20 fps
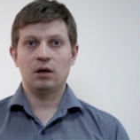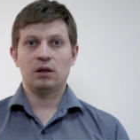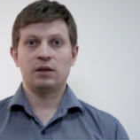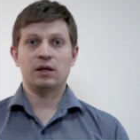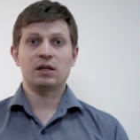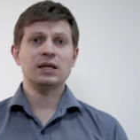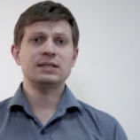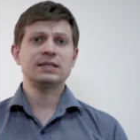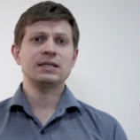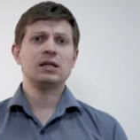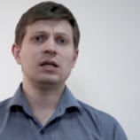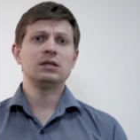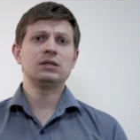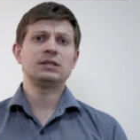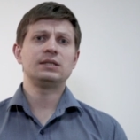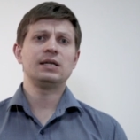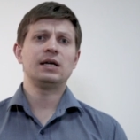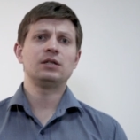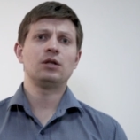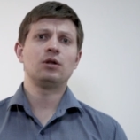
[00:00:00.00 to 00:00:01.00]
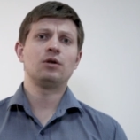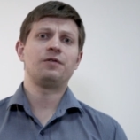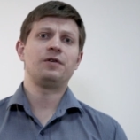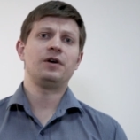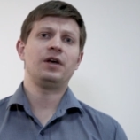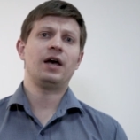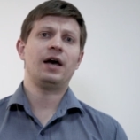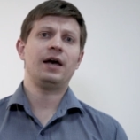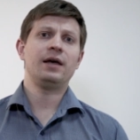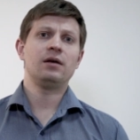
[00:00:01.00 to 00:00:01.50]
The classical understanding of
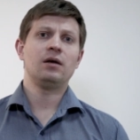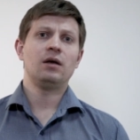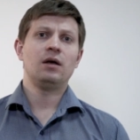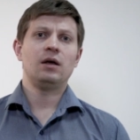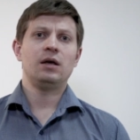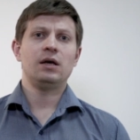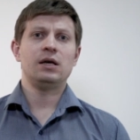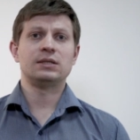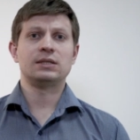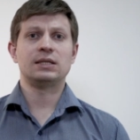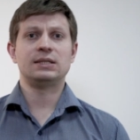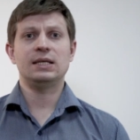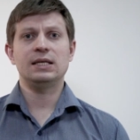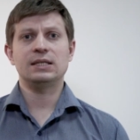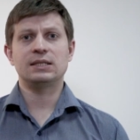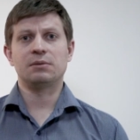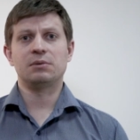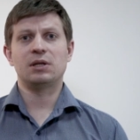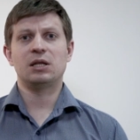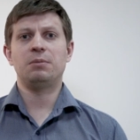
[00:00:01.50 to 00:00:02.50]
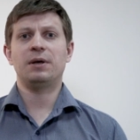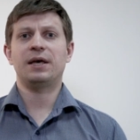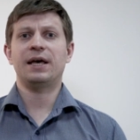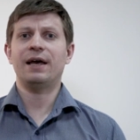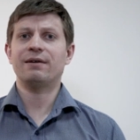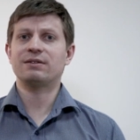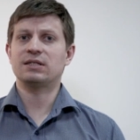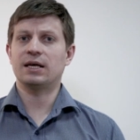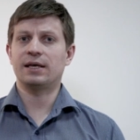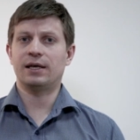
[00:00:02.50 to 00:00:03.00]
AI is a system that
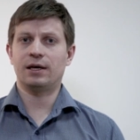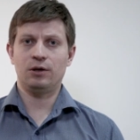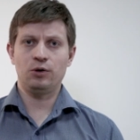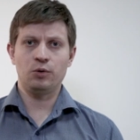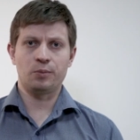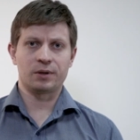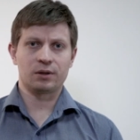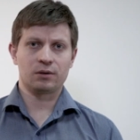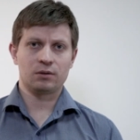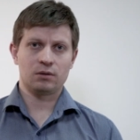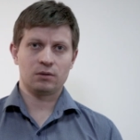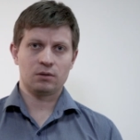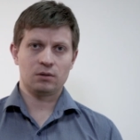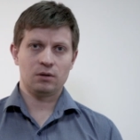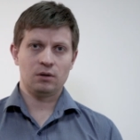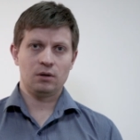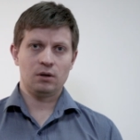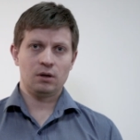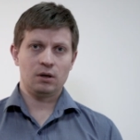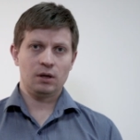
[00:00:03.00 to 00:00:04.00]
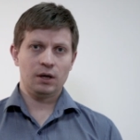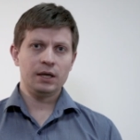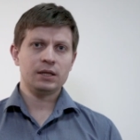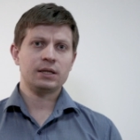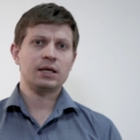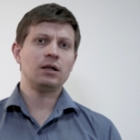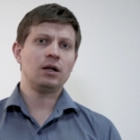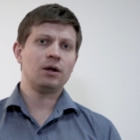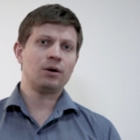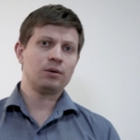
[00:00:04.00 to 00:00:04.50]
behaves like a human. It
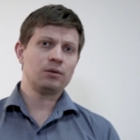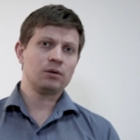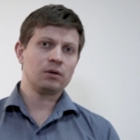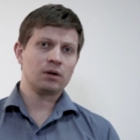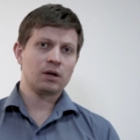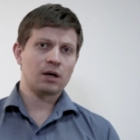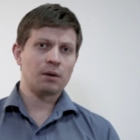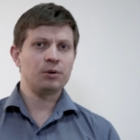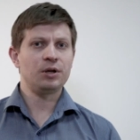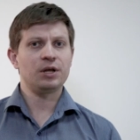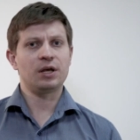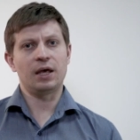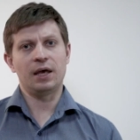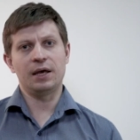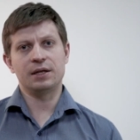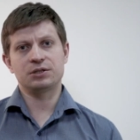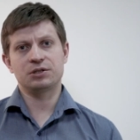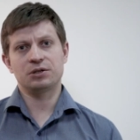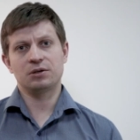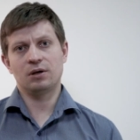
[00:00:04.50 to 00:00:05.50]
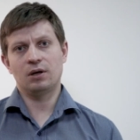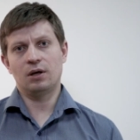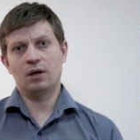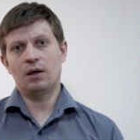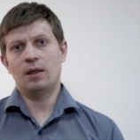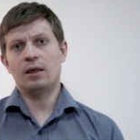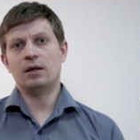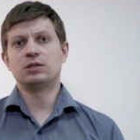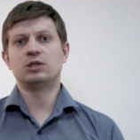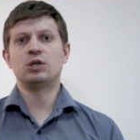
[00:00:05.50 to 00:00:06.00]
can learn, communicate,
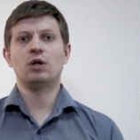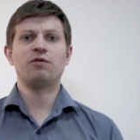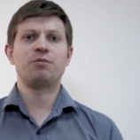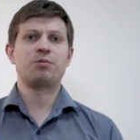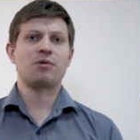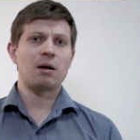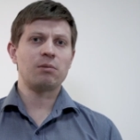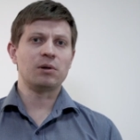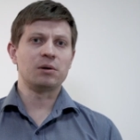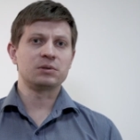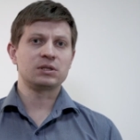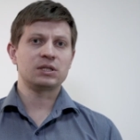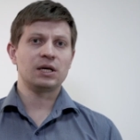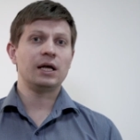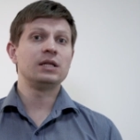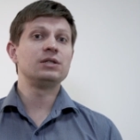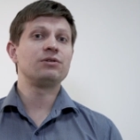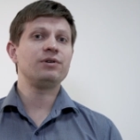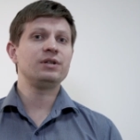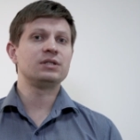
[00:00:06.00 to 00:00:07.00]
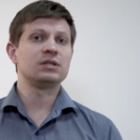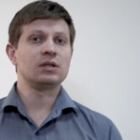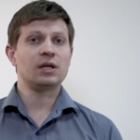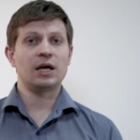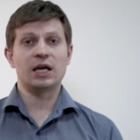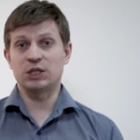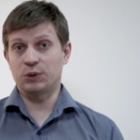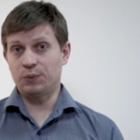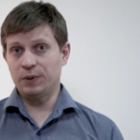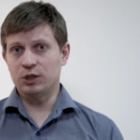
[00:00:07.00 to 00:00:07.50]
solve problems, and reason
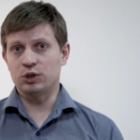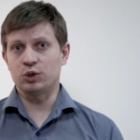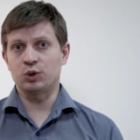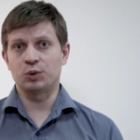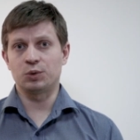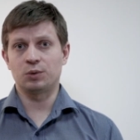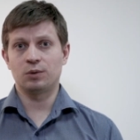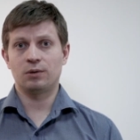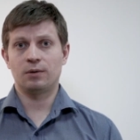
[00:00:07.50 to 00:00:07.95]
as we do.